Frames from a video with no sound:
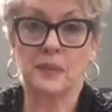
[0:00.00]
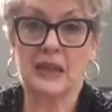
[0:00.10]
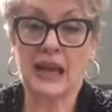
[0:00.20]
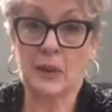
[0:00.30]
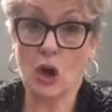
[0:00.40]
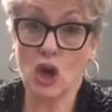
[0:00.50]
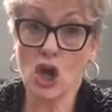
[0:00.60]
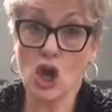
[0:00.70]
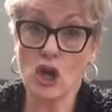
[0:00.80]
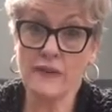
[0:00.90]
Come on
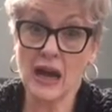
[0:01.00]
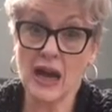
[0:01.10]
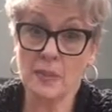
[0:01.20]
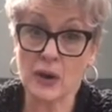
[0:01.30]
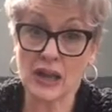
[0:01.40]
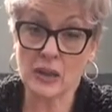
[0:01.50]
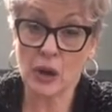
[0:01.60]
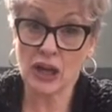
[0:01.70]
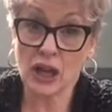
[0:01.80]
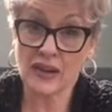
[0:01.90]
over, bring the
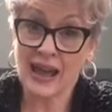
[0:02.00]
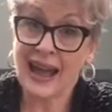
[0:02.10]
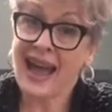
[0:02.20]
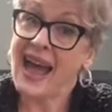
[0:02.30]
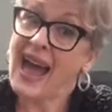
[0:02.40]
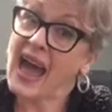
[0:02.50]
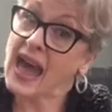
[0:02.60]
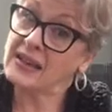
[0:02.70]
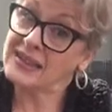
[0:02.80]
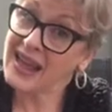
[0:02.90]
body over.
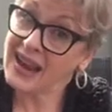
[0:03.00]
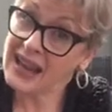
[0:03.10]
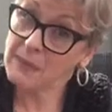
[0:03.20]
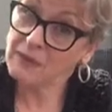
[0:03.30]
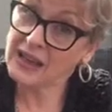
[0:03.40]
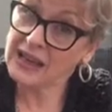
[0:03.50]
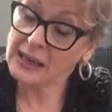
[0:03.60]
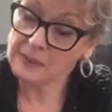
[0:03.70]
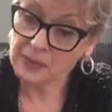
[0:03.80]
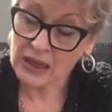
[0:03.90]
How's that hip
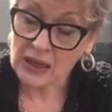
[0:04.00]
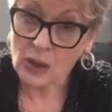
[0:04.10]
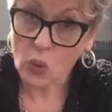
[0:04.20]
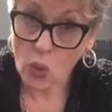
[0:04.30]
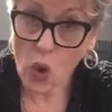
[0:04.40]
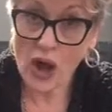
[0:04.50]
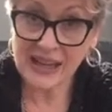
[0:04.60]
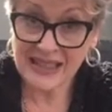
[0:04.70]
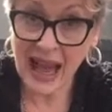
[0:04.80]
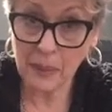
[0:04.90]
feeling? What
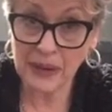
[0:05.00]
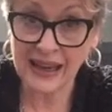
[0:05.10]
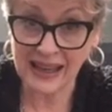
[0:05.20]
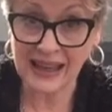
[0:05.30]
is happening